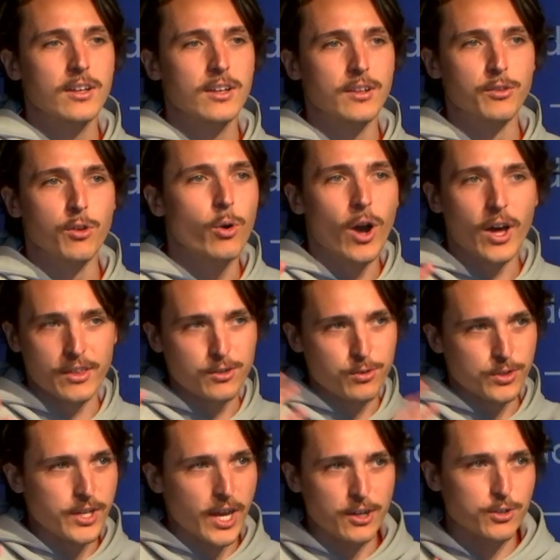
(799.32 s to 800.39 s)
no other
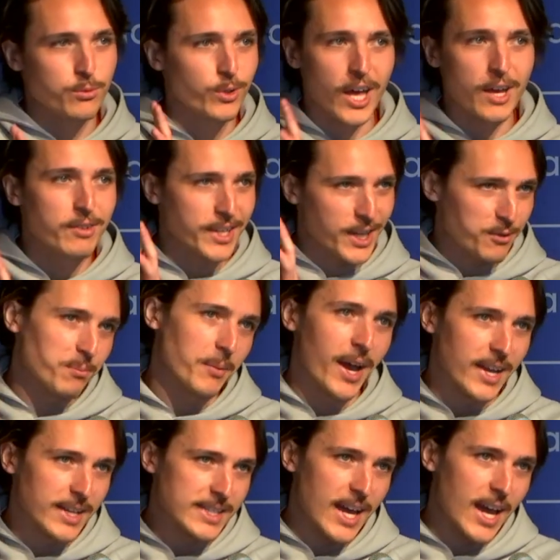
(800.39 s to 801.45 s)
transaction will ever get
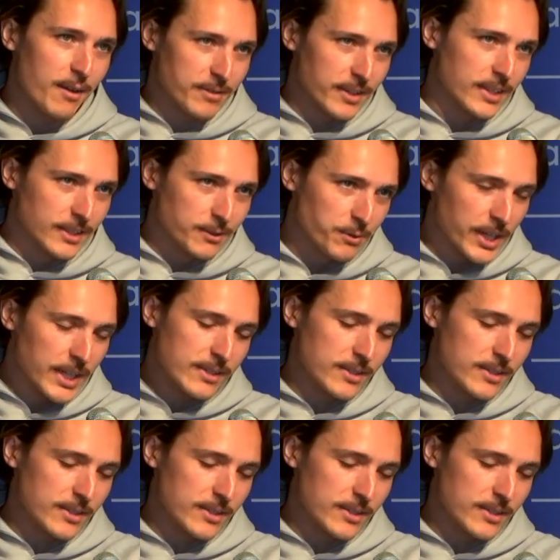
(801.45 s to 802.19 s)
mined after it, right?